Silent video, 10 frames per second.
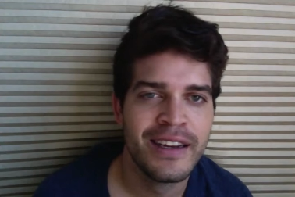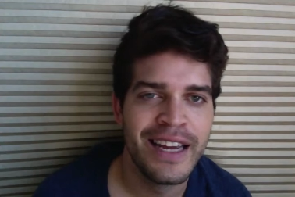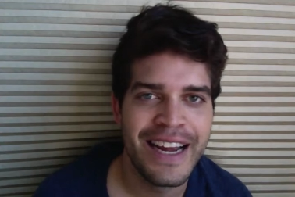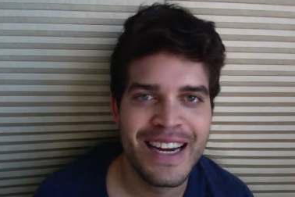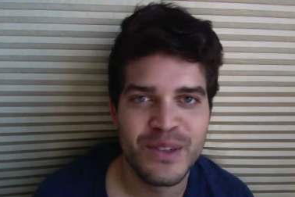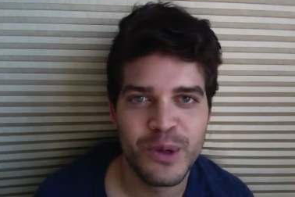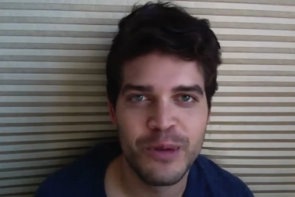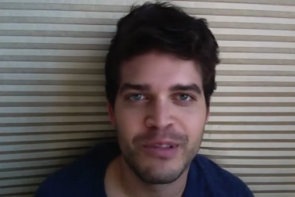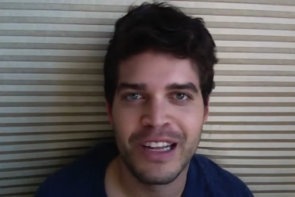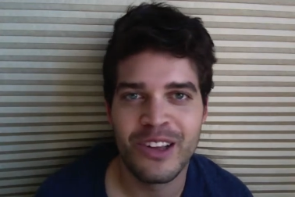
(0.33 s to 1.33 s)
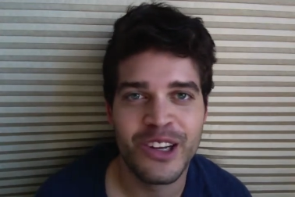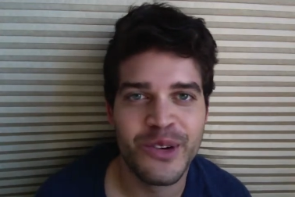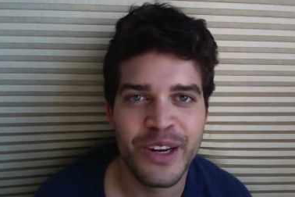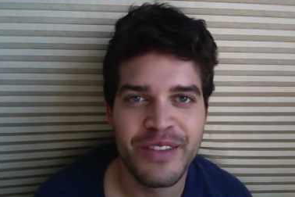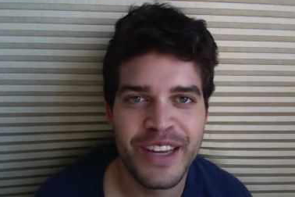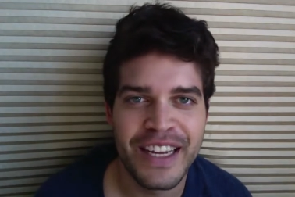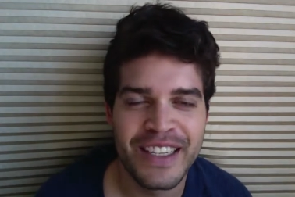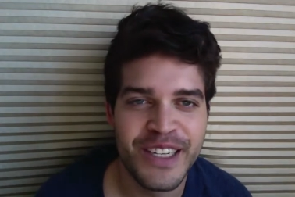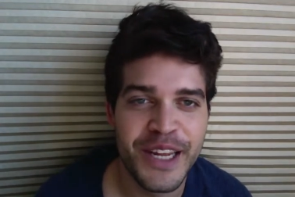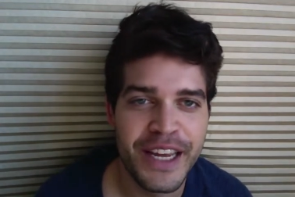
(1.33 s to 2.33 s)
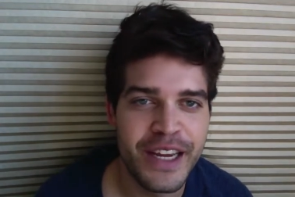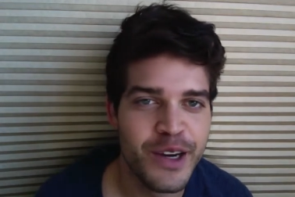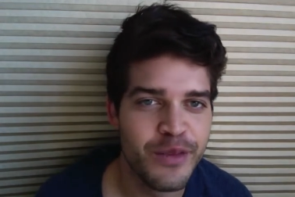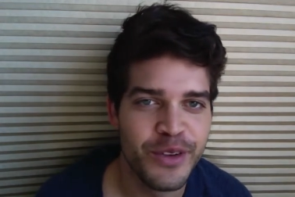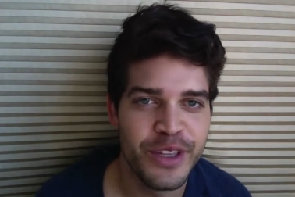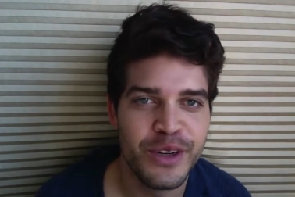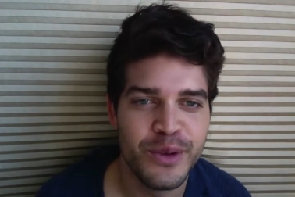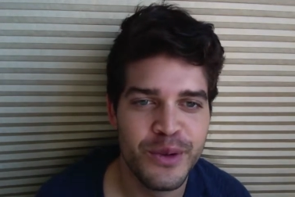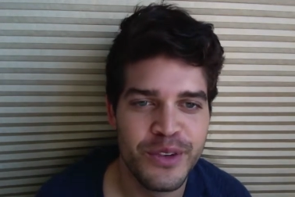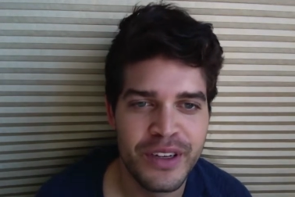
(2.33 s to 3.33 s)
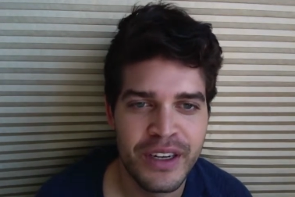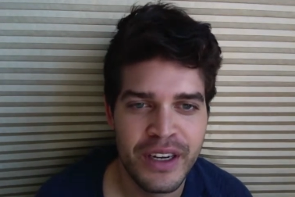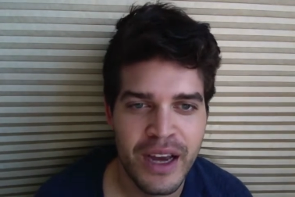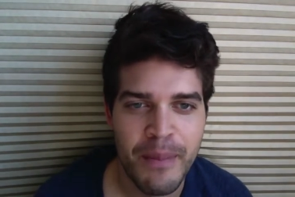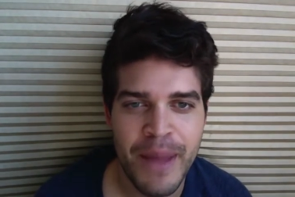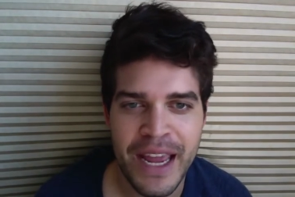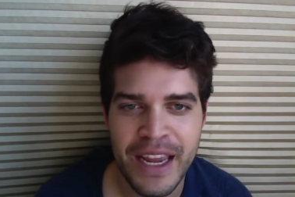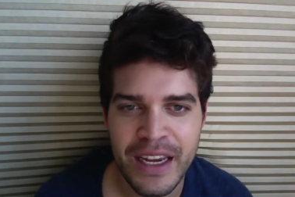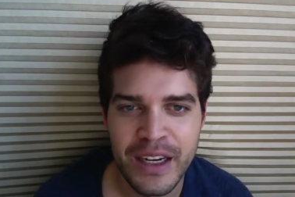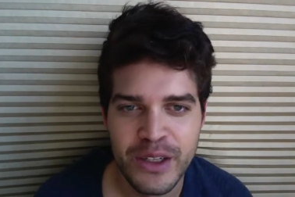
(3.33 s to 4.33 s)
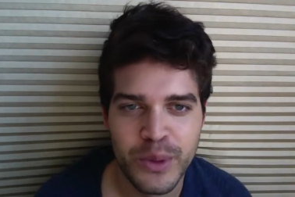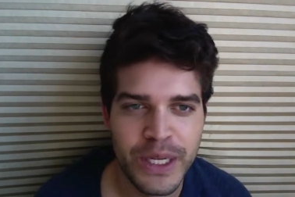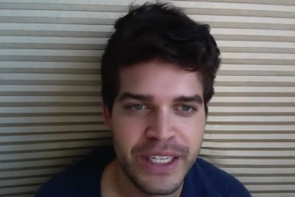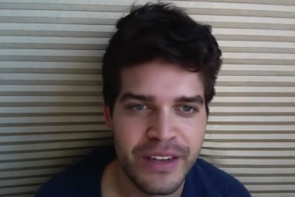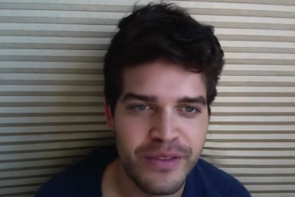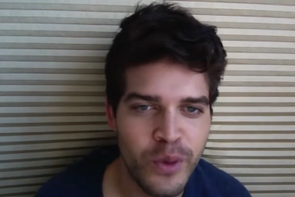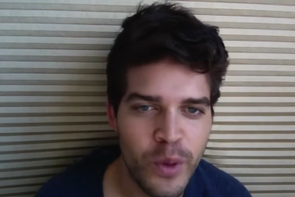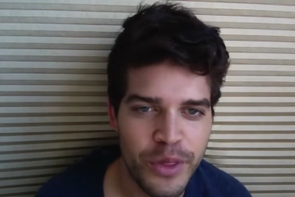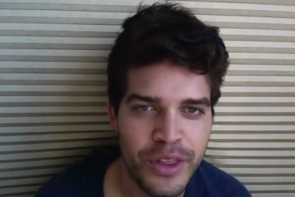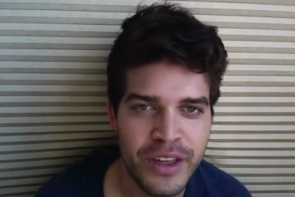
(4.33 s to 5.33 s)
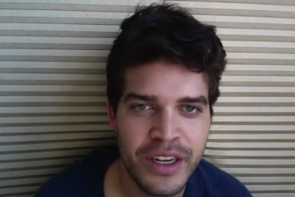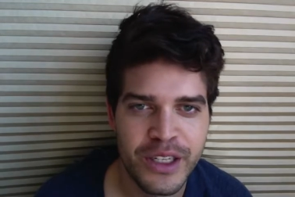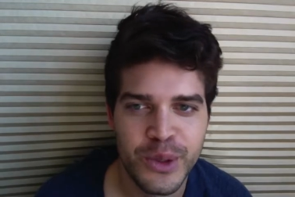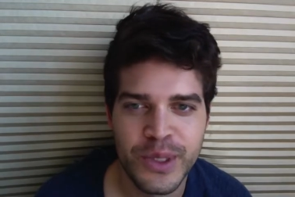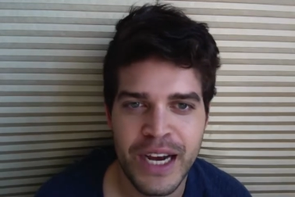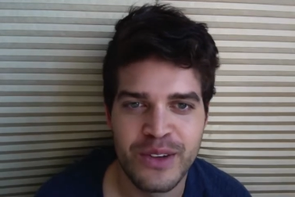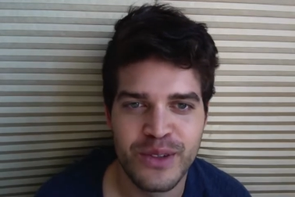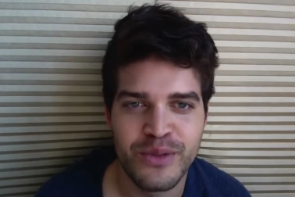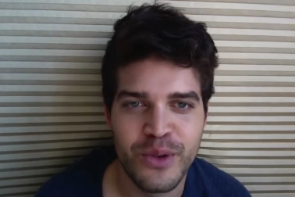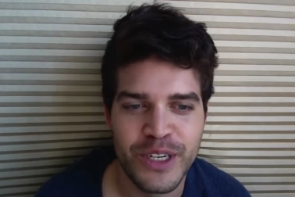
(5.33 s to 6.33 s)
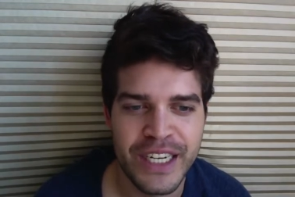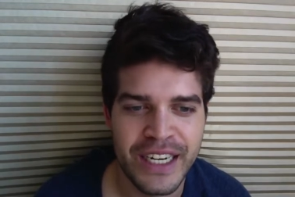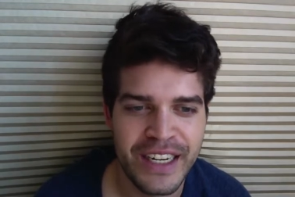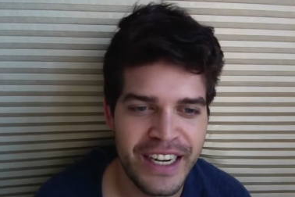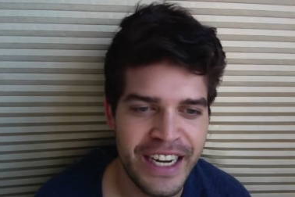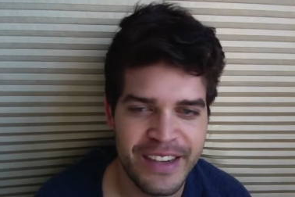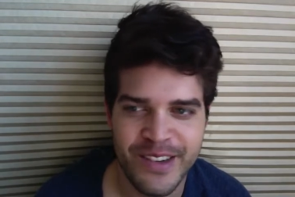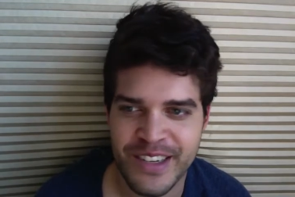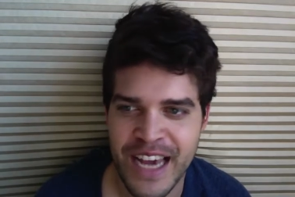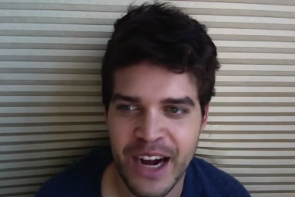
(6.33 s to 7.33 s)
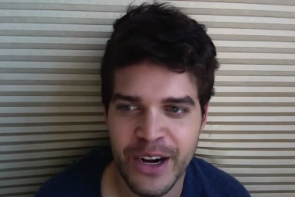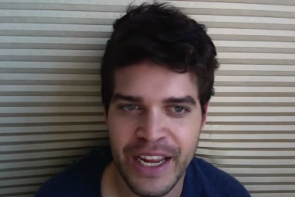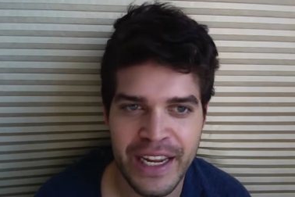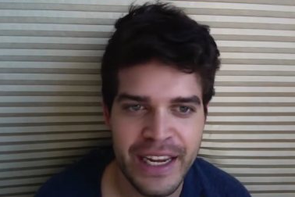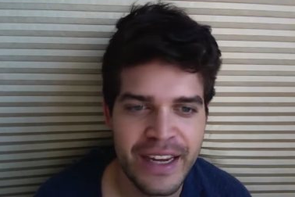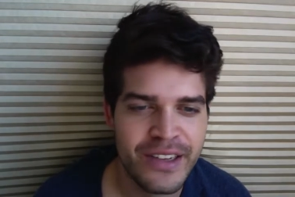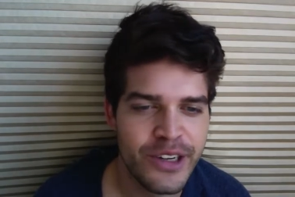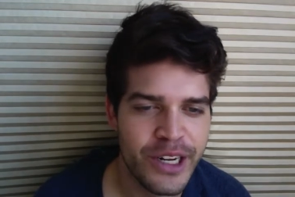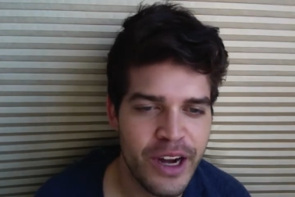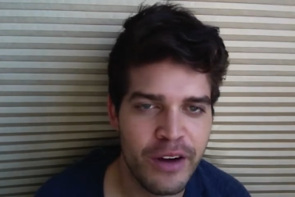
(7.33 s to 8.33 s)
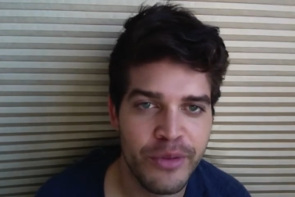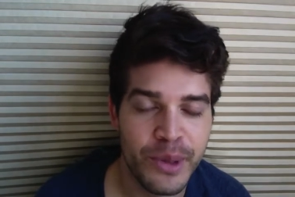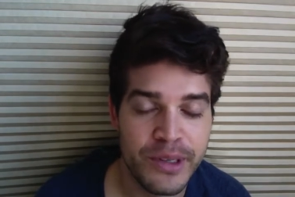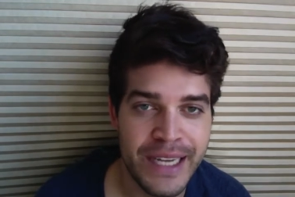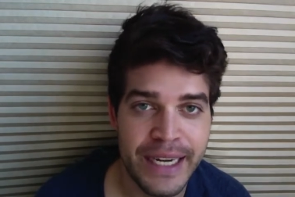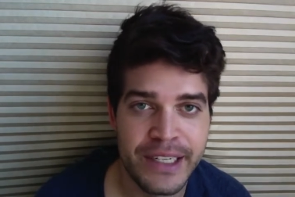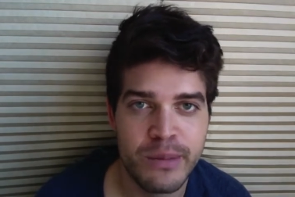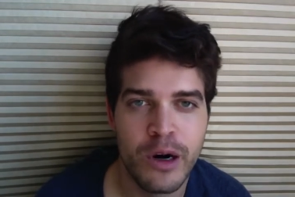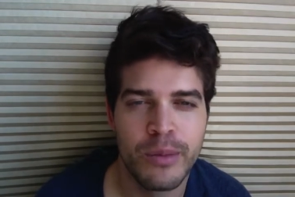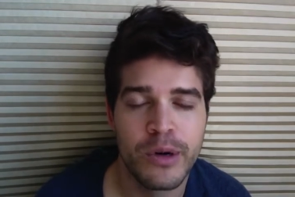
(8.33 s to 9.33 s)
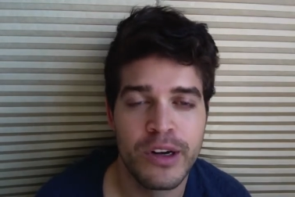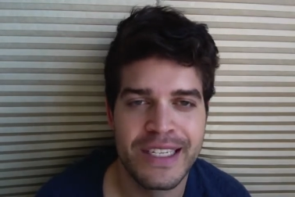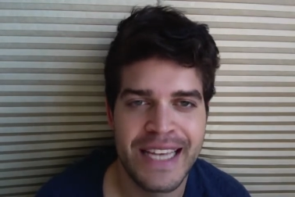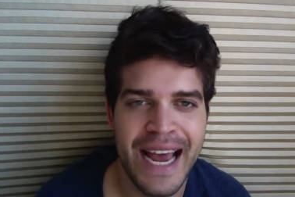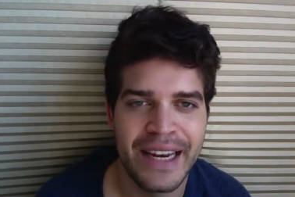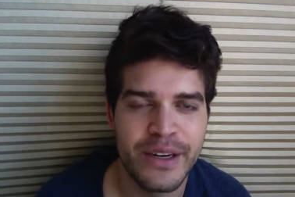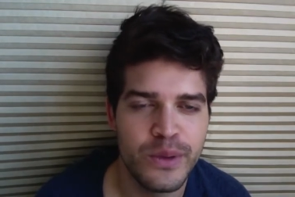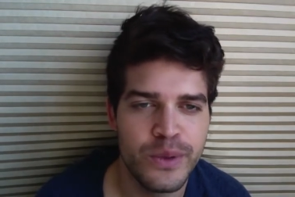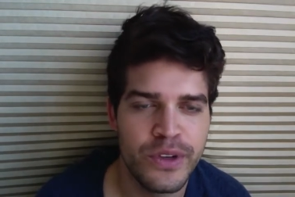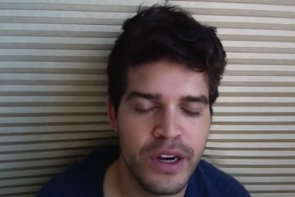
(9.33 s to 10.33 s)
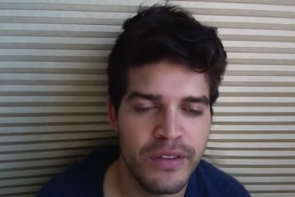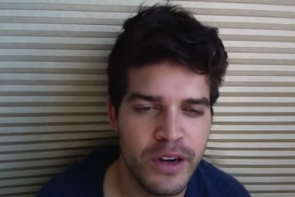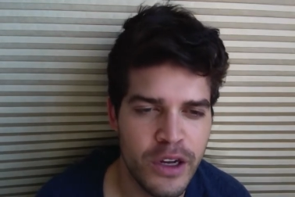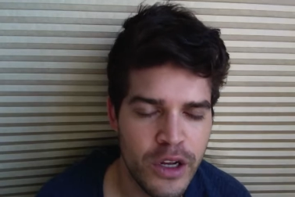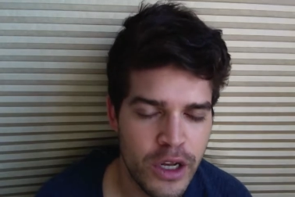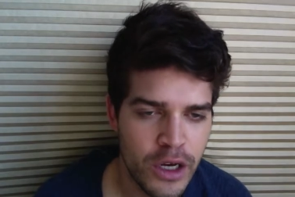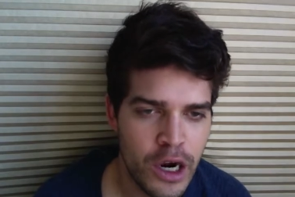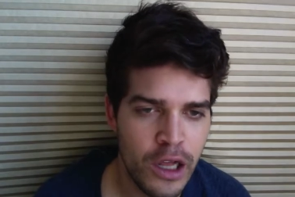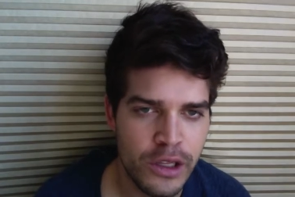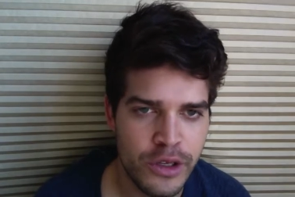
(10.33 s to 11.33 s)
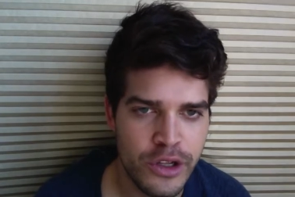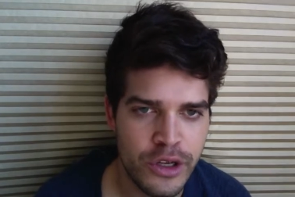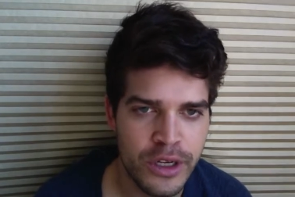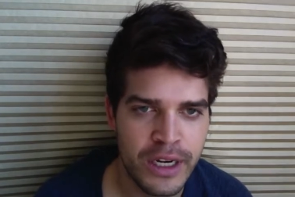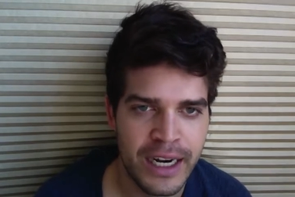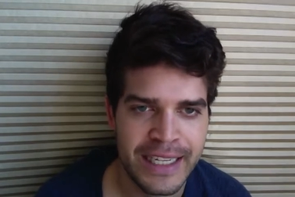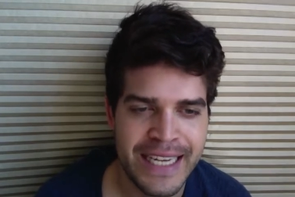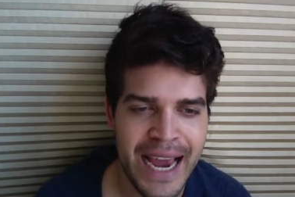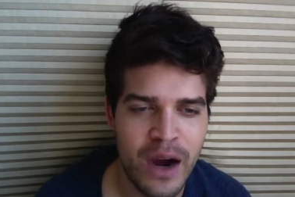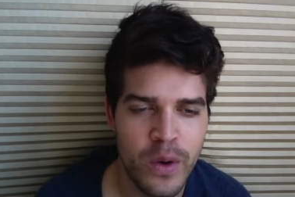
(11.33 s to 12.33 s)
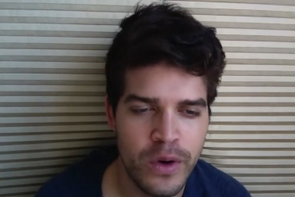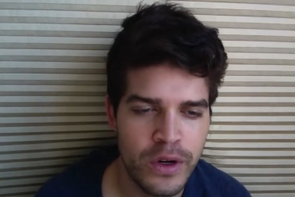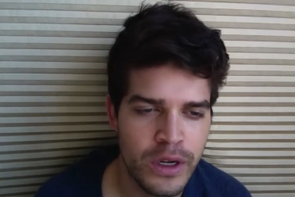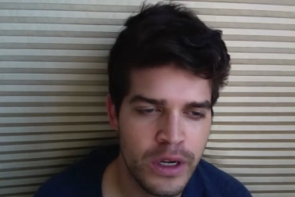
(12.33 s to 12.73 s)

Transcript: Hey guys, welcome to Loudly Creative again. Today covering the news May 24th, 2014. It is a Saturday. Starting off with the Santa Barbara sad news of a college uh, town